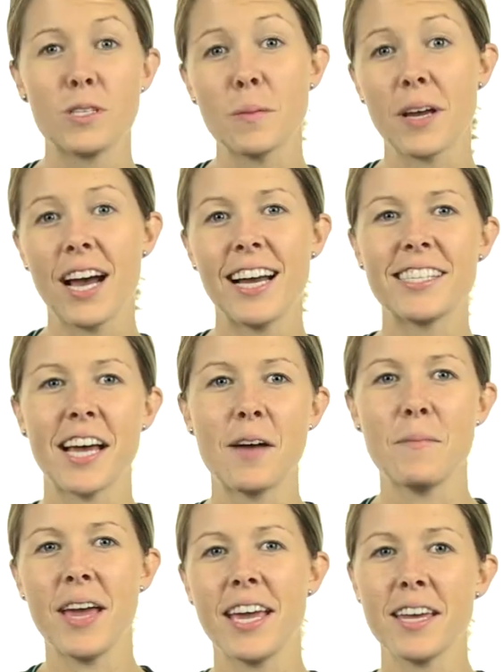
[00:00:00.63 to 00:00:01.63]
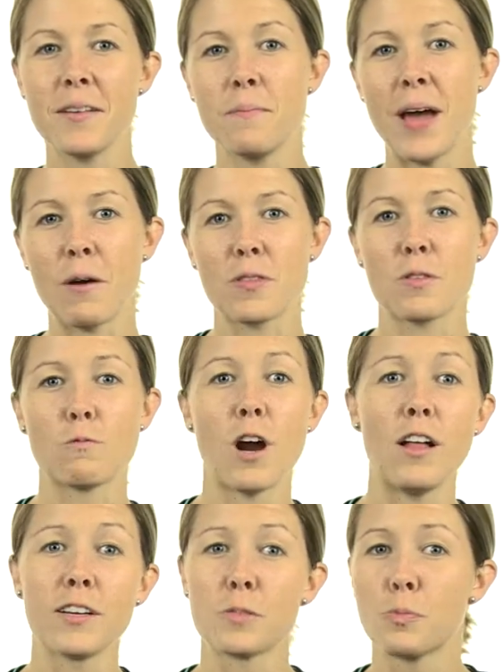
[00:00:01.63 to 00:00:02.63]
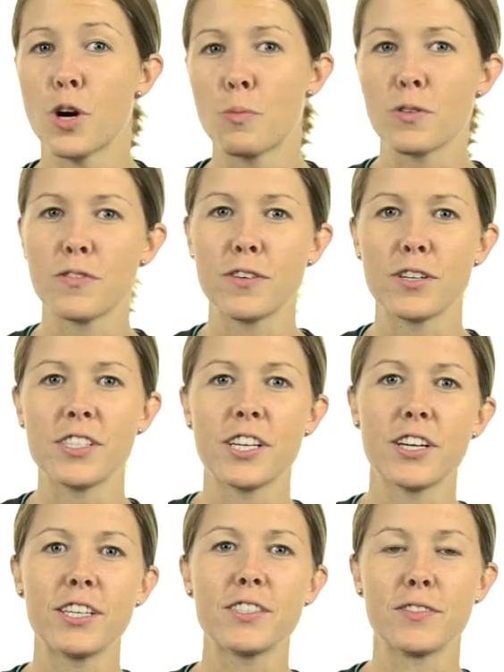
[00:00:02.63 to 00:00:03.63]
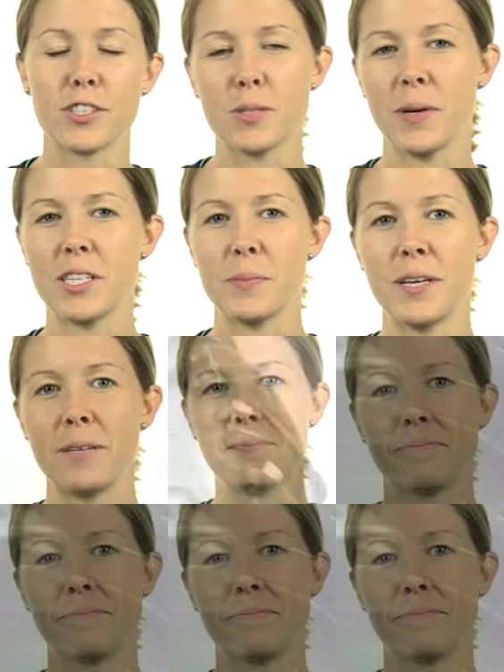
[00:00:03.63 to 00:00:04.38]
What's up, guys? I'm Megan, back with the Rawlings Pro Preferred Series First Basement.